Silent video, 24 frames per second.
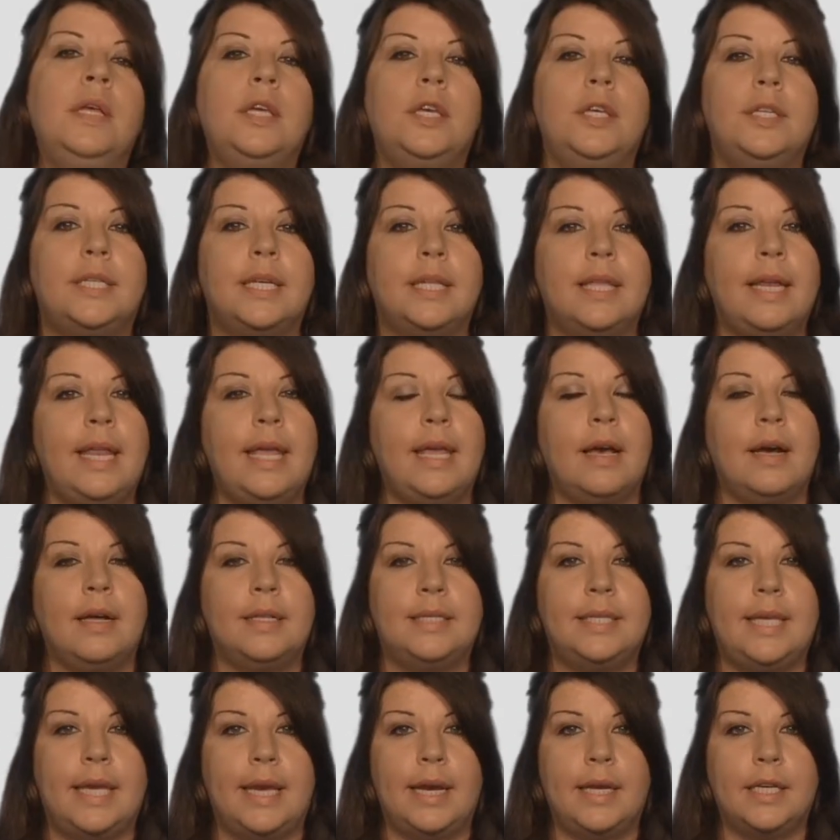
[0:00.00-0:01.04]
Utility
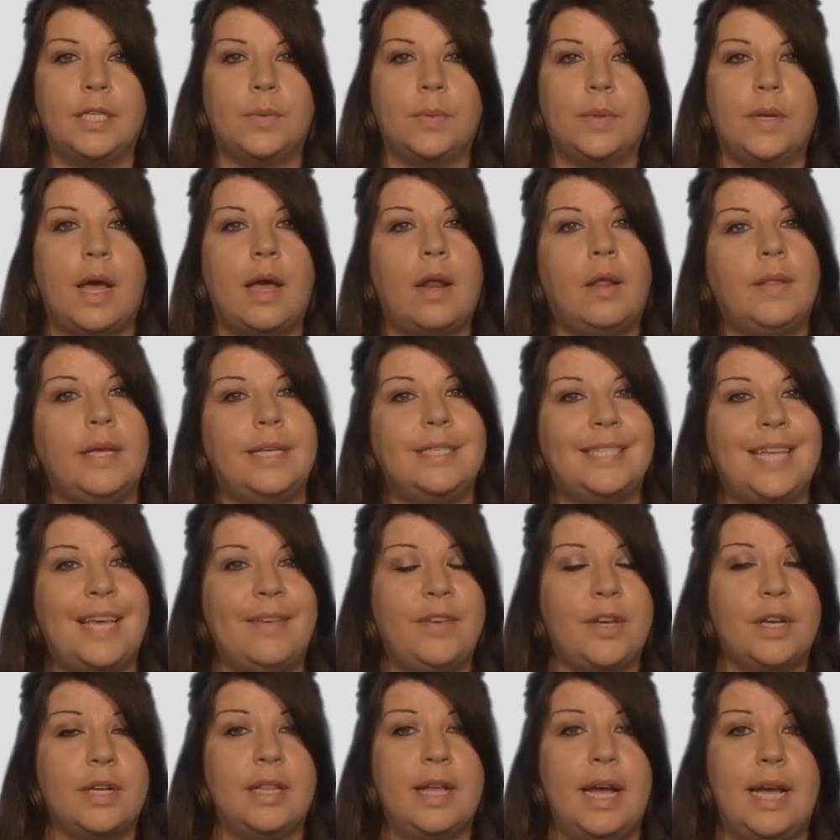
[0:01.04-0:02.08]
Concierge will not only save
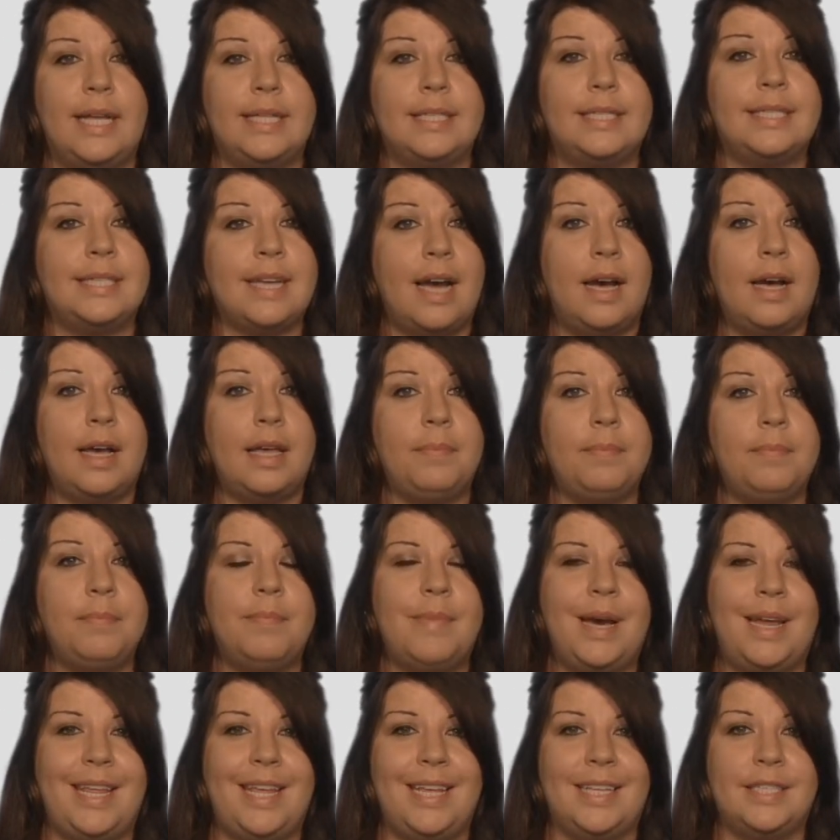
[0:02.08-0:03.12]
your clients time,
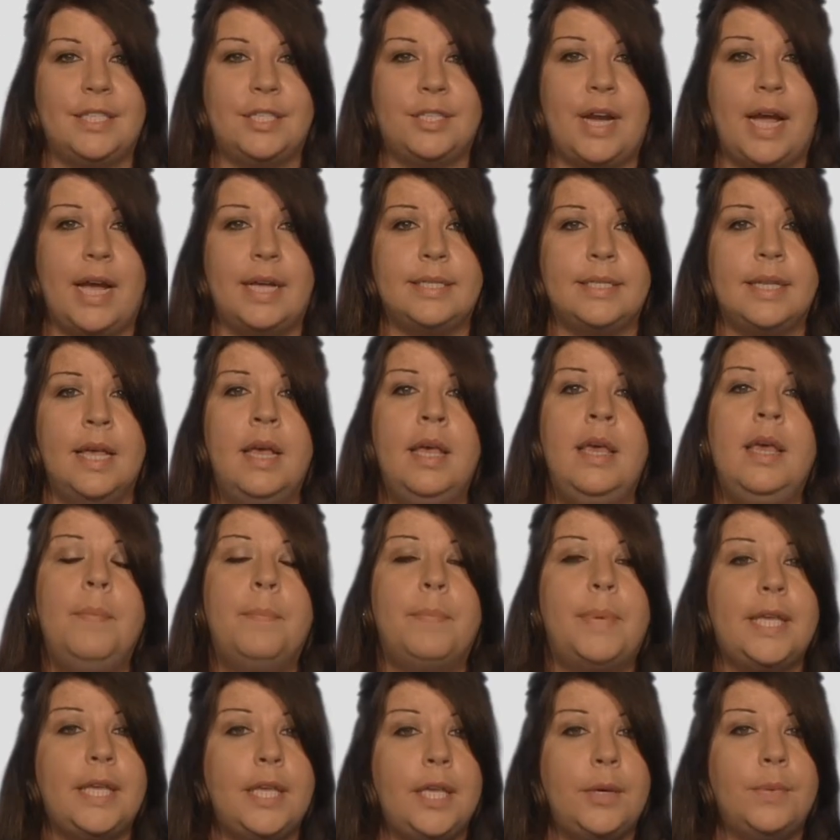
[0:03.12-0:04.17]
money, and stress,
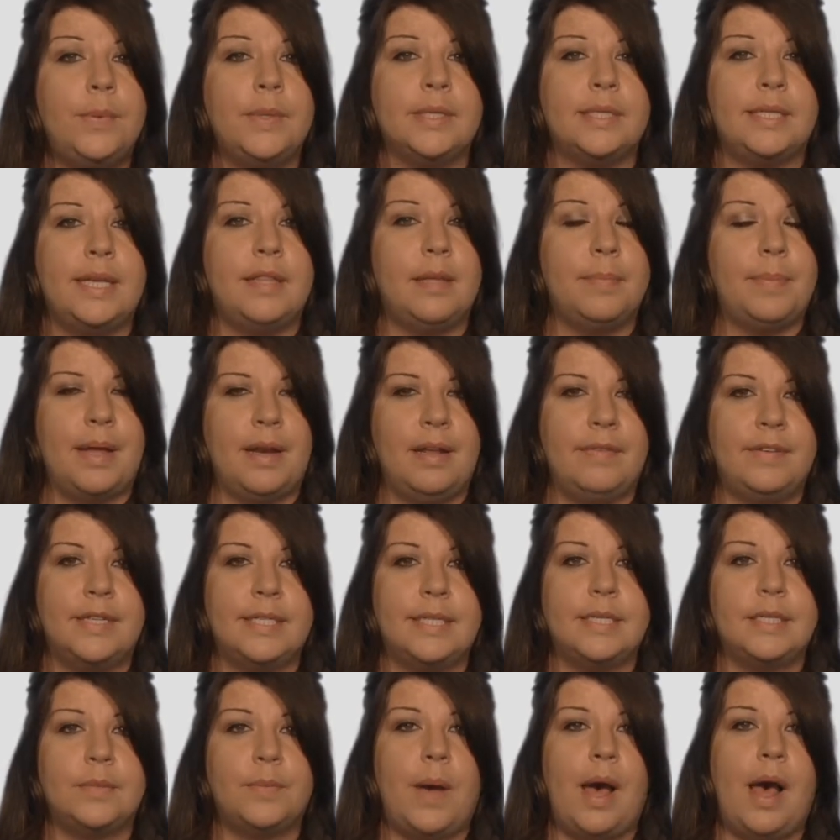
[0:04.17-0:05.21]
but you will see the
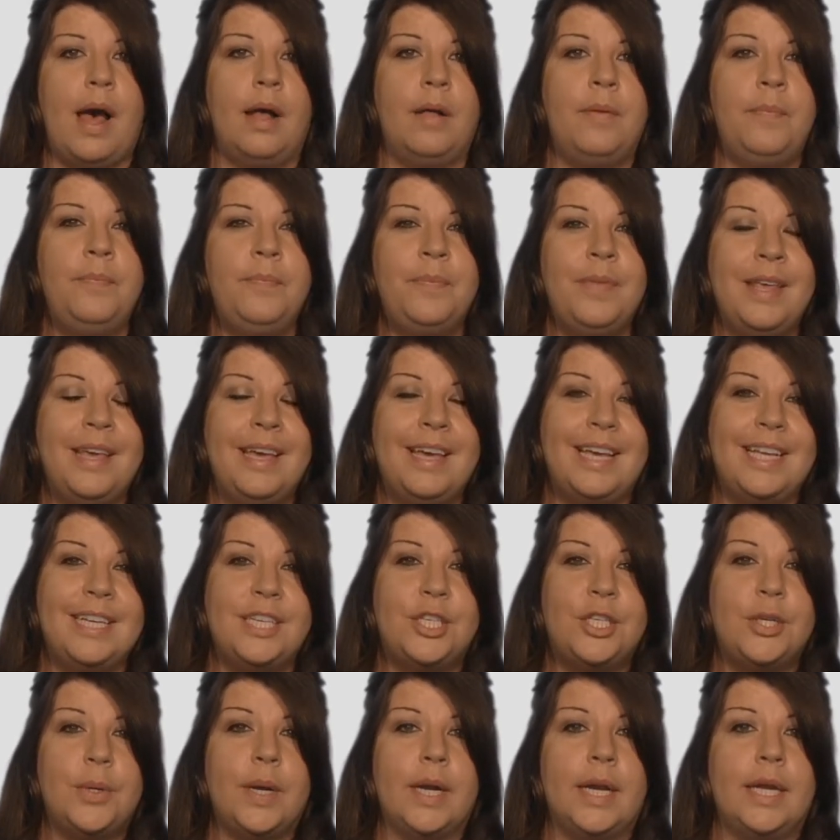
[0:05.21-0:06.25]
benefits as well. In
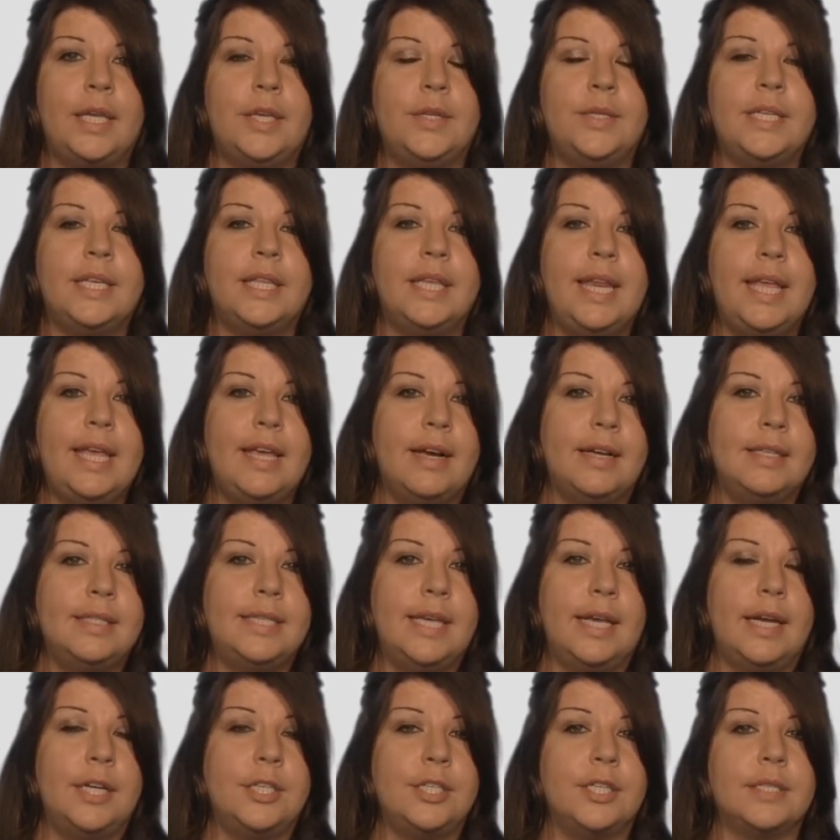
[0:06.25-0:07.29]
short, Utility
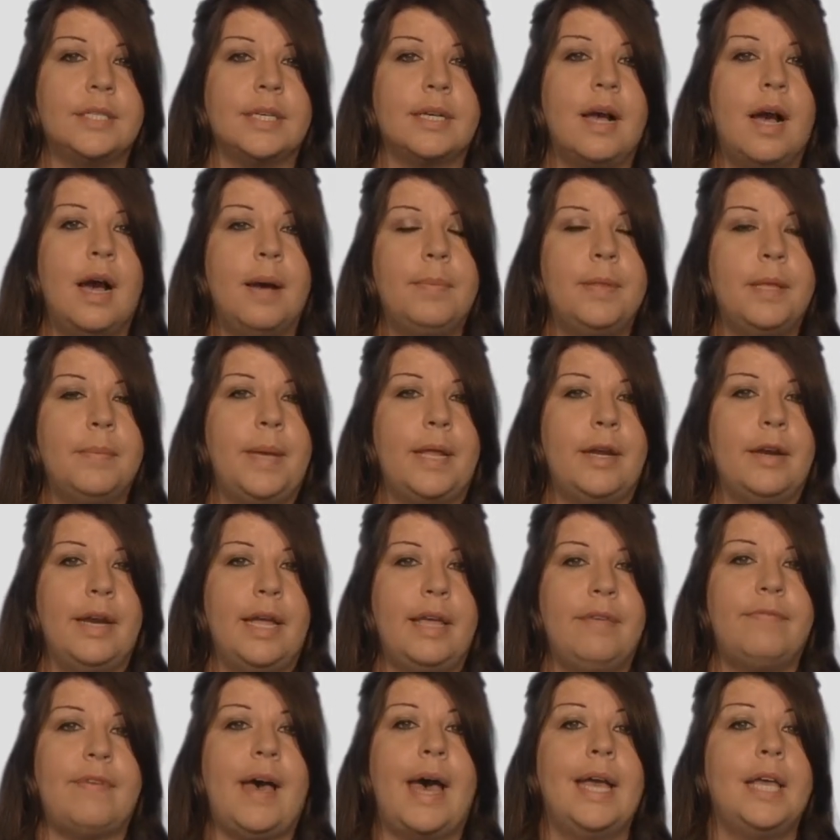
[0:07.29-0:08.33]
Concierge is a
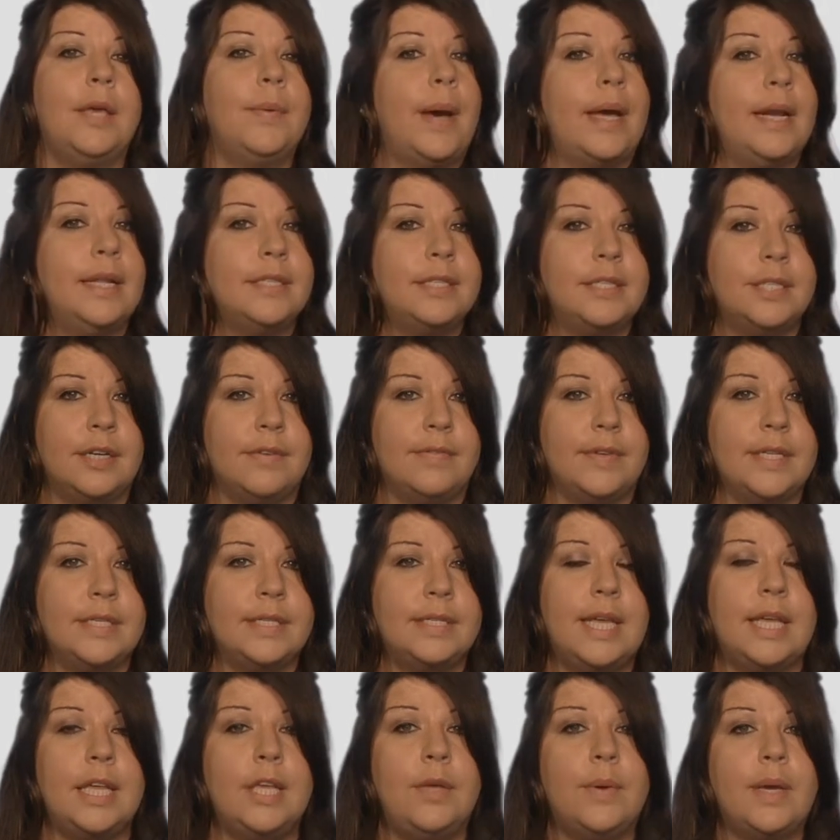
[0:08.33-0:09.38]
complimentary, value-added service
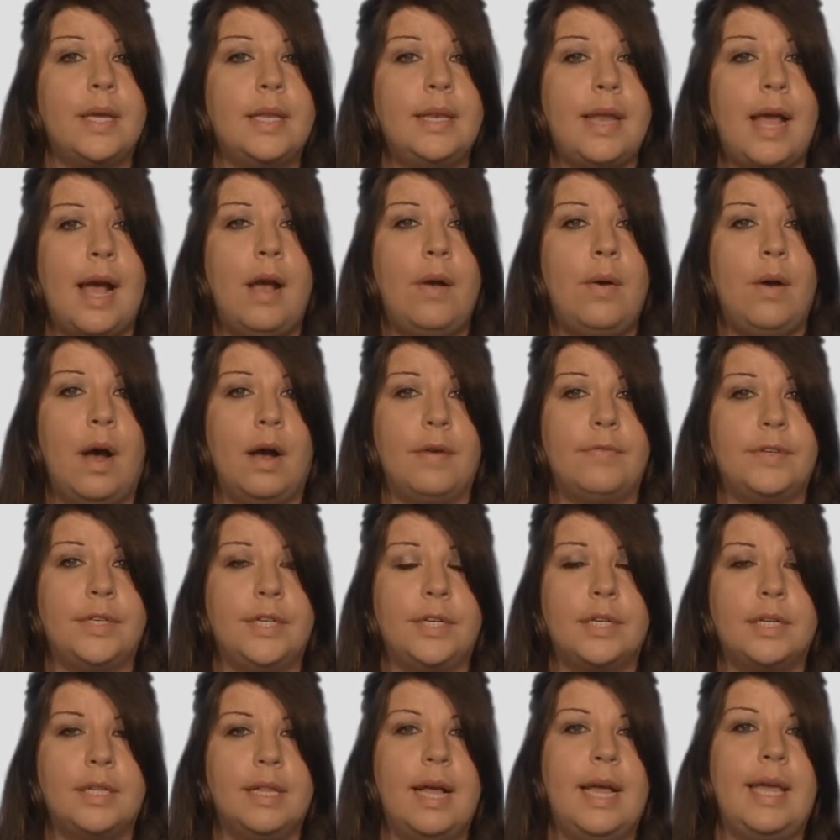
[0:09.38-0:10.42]
that you can now offer
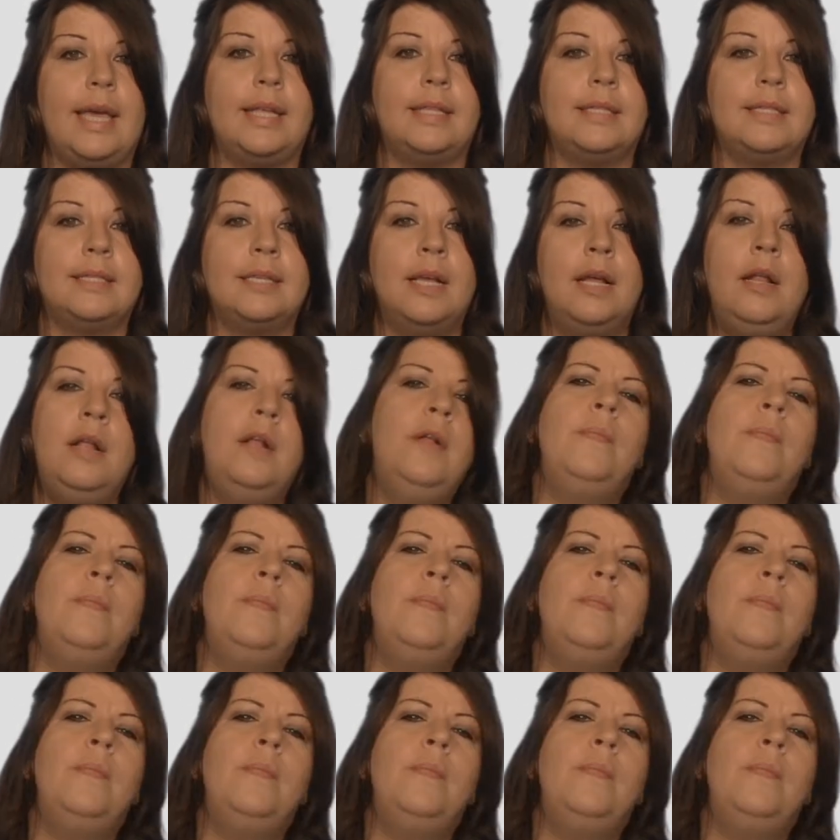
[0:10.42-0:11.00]
your clients.